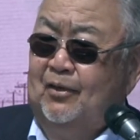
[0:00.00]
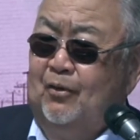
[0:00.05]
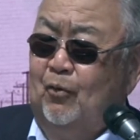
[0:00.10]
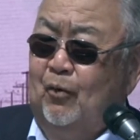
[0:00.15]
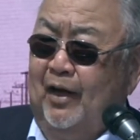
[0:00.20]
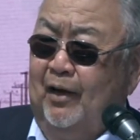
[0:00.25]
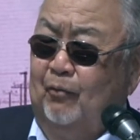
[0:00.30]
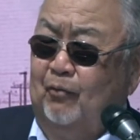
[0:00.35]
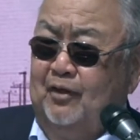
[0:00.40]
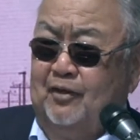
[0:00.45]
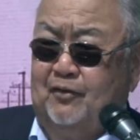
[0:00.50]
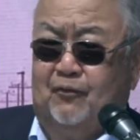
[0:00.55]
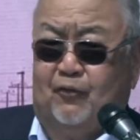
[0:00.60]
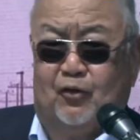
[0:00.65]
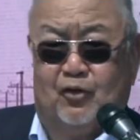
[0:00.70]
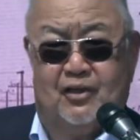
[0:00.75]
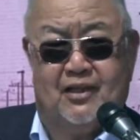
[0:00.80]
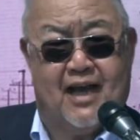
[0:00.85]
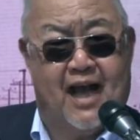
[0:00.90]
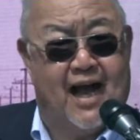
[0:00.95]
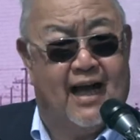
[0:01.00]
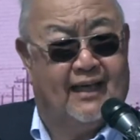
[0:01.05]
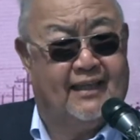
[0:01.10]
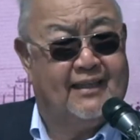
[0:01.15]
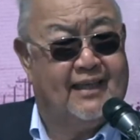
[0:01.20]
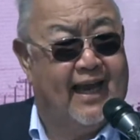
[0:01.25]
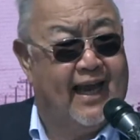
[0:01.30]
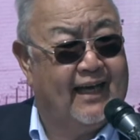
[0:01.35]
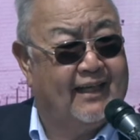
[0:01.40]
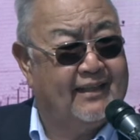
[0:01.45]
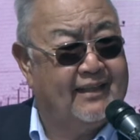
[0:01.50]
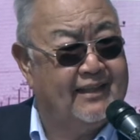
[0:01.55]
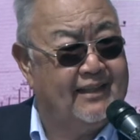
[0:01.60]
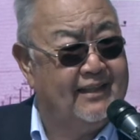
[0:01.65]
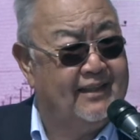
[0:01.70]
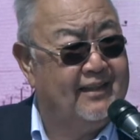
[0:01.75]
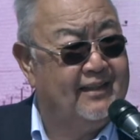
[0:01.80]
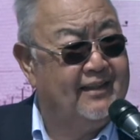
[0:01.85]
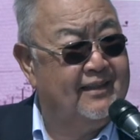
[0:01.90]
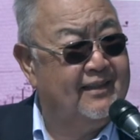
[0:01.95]
When I was first contacted
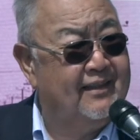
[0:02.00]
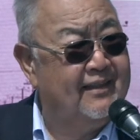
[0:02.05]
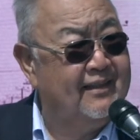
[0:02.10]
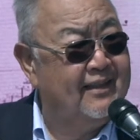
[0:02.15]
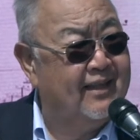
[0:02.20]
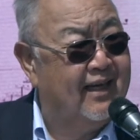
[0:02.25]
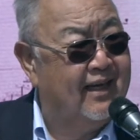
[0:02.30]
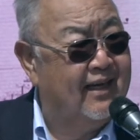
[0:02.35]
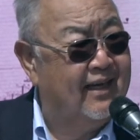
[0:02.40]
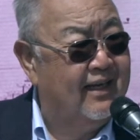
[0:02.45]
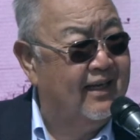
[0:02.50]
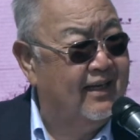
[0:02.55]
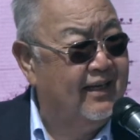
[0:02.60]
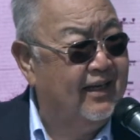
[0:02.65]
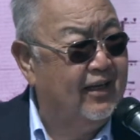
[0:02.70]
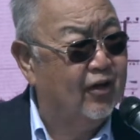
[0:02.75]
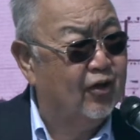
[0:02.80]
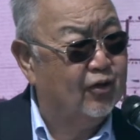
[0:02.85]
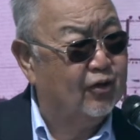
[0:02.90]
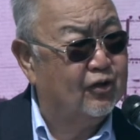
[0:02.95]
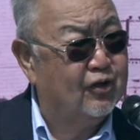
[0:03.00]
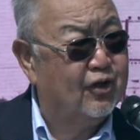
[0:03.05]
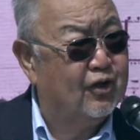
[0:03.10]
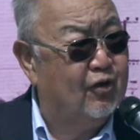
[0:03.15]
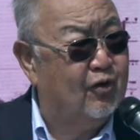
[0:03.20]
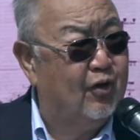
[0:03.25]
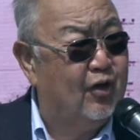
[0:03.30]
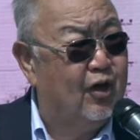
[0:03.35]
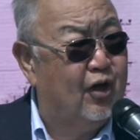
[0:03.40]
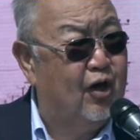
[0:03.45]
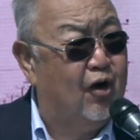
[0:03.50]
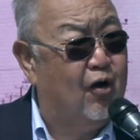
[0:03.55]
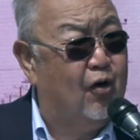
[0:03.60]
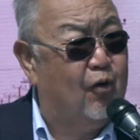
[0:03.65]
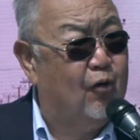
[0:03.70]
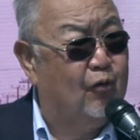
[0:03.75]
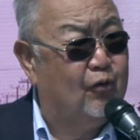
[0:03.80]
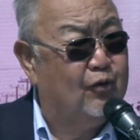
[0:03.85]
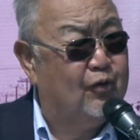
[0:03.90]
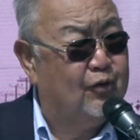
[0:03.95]
a year or so
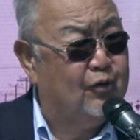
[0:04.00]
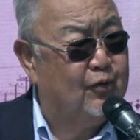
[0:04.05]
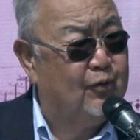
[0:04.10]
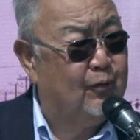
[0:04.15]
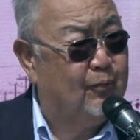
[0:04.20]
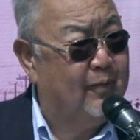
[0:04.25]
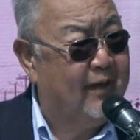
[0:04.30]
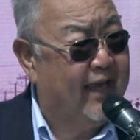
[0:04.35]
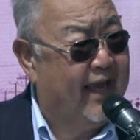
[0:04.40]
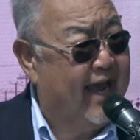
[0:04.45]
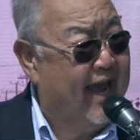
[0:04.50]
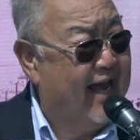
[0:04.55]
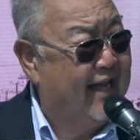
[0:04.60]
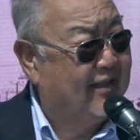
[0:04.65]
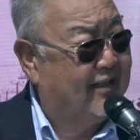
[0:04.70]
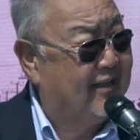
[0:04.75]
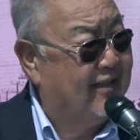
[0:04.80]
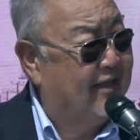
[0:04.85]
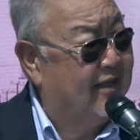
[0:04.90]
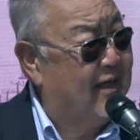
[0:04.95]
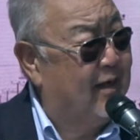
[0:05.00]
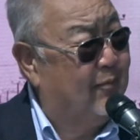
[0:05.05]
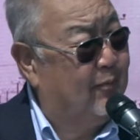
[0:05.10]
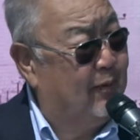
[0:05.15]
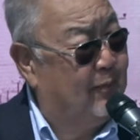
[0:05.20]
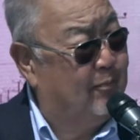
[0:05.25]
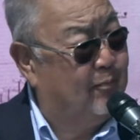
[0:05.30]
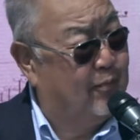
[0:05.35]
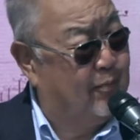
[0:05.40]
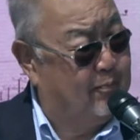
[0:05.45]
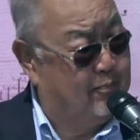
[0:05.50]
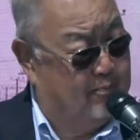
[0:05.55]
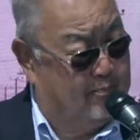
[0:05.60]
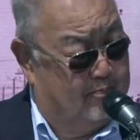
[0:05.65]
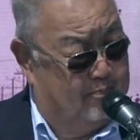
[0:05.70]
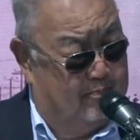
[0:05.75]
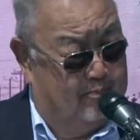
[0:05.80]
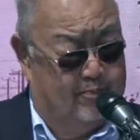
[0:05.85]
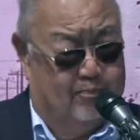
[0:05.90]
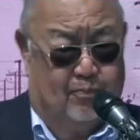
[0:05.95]
ago to be asked to come and
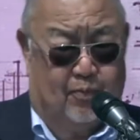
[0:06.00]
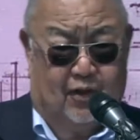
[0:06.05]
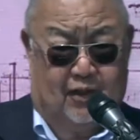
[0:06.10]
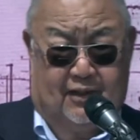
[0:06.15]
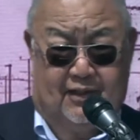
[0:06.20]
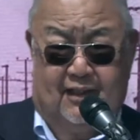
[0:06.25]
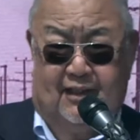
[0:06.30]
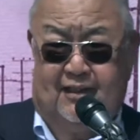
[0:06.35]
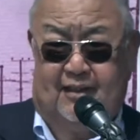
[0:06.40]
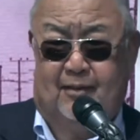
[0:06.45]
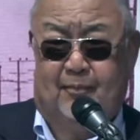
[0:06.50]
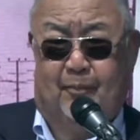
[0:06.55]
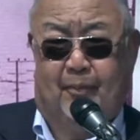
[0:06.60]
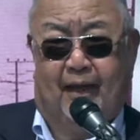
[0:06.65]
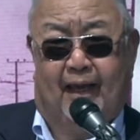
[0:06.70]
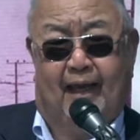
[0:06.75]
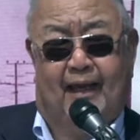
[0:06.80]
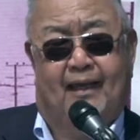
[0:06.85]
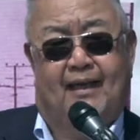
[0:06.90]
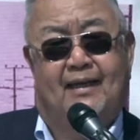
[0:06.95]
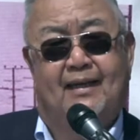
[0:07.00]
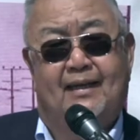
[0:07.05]
participate,